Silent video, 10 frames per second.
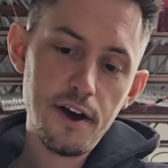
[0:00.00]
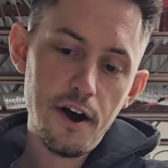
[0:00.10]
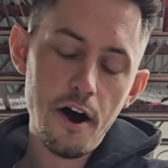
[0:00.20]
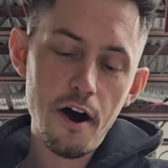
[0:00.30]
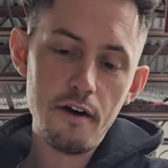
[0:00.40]

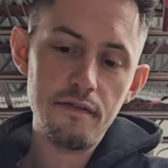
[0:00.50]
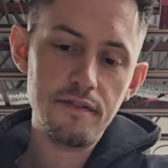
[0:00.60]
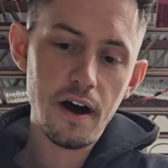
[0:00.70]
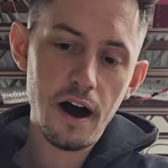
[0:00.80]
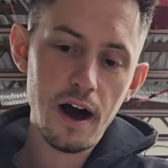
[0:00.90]
of
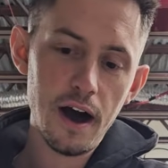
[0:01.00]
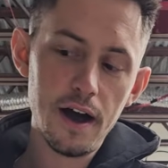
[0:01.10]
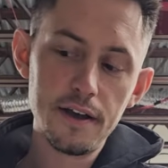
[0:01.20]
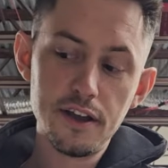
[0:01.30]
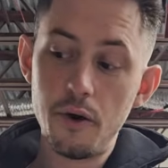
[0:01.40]

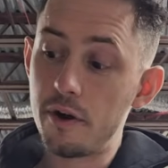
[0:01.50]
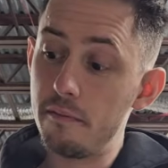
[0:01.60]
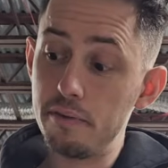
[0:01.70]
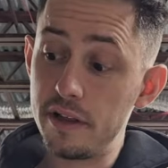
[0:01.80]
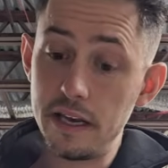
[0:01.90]
a
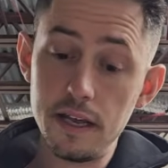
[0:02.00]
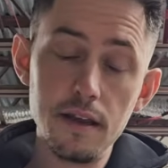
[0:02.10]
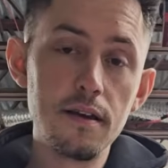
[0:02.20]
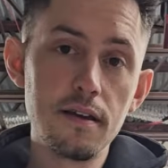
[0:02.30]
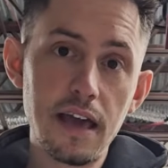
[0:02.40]

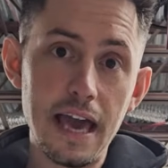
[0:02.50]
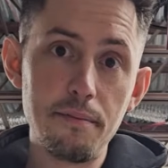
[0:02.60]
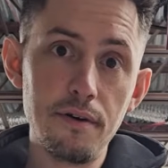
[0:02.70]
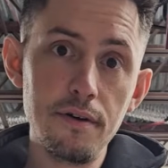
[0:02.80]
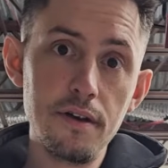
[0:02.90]
completed
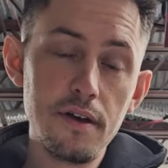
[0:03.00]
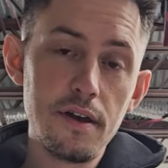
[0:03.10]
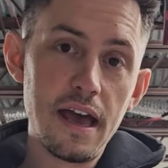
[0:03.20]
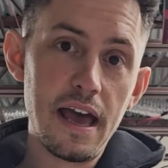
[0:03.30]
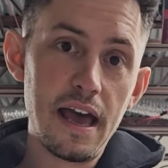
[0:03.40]
cable,
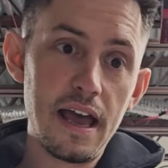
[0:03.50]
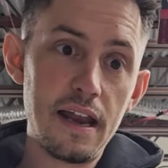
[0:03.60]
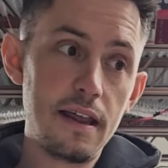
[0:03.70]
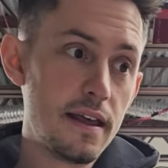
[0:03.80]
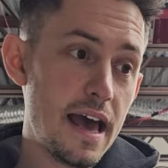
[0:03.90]

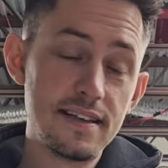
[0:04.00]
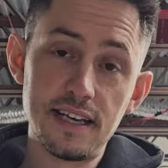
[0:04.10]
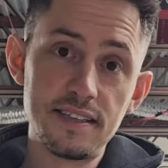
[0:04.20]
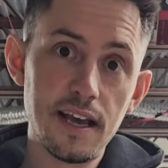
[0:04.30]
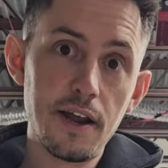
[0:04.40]
and as I
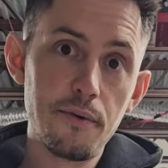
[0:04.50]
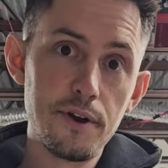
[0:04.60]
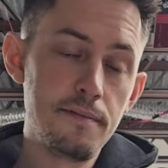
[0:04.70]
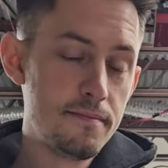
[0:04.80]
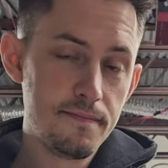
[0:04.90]
said I
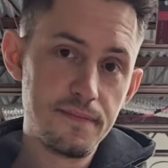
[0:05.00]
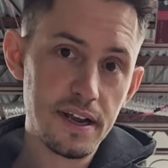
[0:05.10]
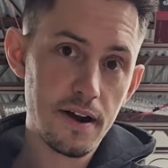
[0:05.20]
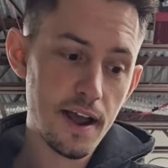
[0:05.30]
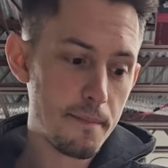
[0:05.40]
would,
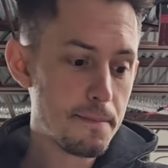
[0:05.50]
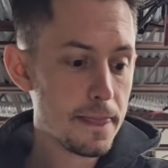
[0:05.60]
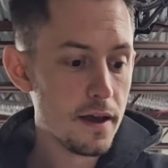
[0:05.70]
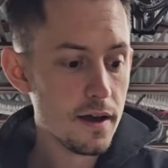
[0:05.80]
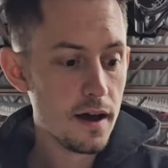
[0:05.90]
here I am.
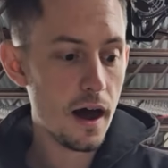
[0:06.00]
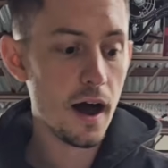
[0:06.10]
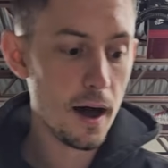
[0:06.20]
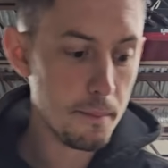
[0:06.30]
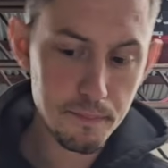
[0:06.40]

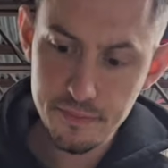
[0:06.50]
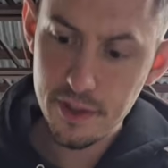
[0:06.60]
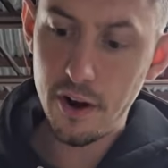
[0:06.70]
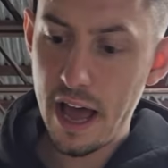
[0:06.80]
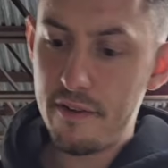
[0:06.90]

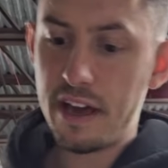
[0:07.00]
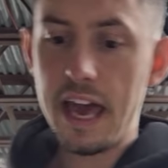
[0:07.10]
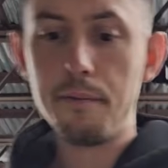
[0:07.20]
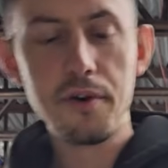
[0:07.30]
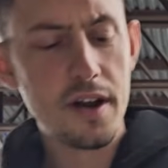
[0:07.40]
I have a
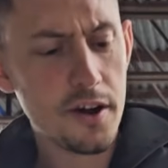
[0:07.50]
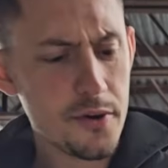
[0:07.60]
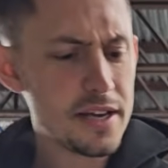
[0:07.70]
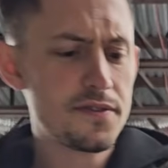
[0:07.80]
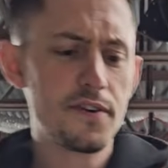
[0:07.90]
cable here. You
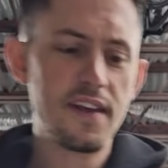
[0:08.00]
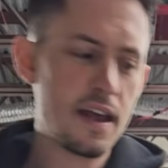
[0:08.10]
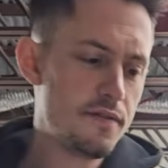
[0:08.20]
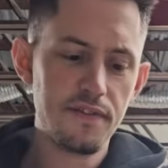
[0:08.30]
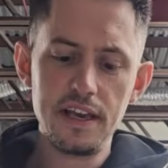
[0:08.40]
asked for
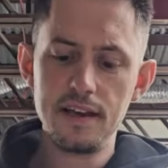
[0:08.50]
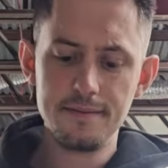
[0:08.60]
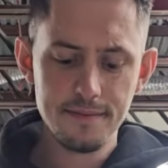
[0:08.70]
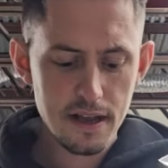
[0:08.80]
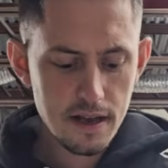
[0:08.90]
10
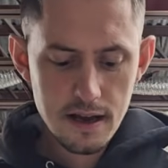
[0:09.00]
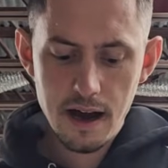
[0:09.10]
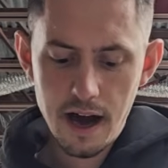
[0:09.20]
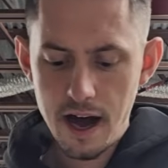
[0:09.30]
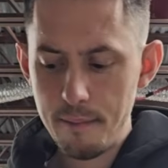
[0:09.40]
feet.
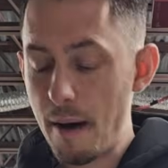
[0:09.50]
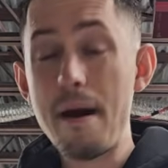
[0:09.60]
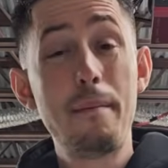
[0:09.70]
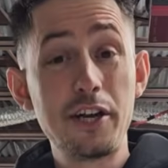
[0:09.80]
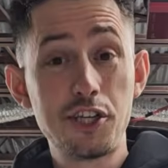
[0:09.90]
I'm
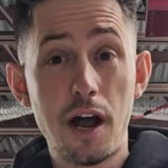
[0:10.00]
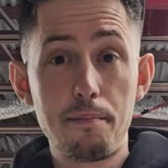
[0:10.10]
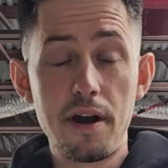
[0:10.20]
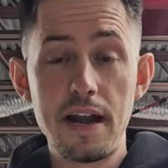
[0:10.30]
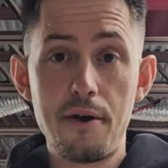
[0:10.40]
at my shop
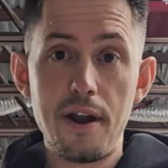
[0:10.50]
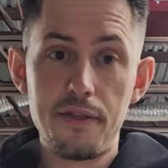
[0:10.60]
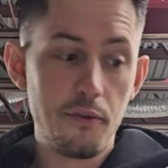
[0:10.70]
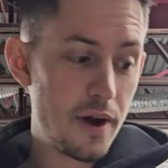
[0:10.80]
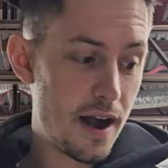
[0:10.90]
right now, not
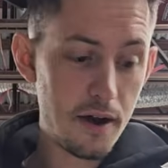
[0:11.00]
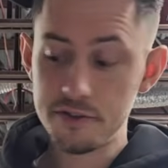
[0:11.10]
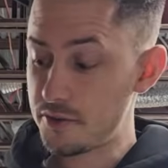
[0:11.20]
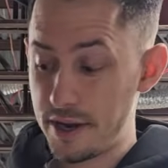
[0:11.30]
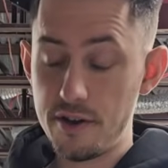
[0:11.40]
the
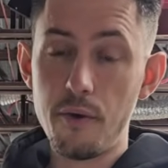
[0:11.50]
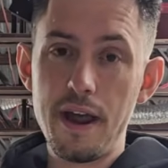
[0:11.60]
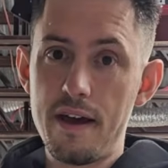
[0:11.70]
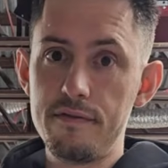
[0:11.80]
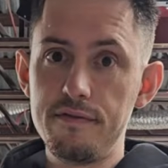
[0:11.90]
warehouse, so I don't
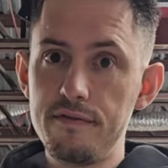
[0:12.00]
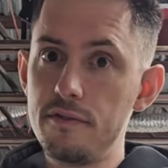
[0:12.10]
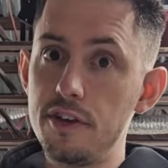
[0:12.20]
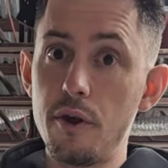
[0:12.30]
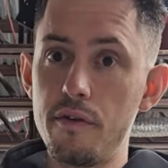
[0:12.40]
have
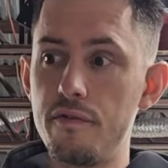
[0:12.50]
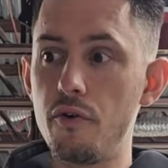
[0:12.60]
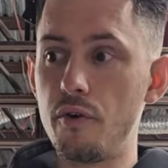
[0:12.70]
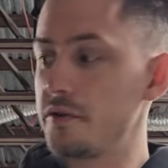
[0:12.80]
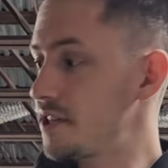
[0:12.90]
the full
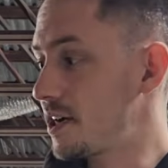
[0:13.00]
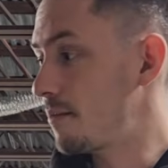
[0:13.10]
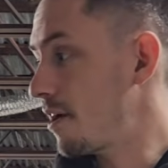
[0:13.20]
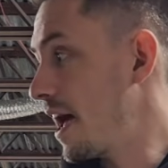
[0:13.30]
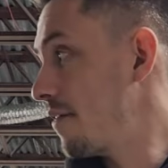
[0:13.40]
rolls here,
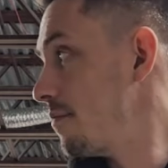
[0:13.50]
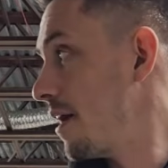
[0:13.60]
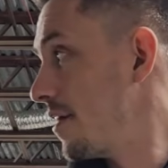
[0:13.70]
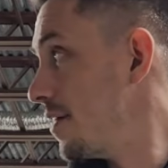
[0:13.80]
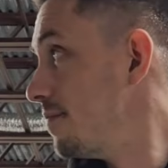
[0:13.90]
but I have
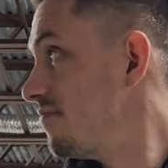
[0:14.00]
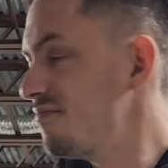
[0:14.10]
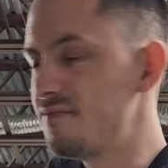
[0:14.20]
about a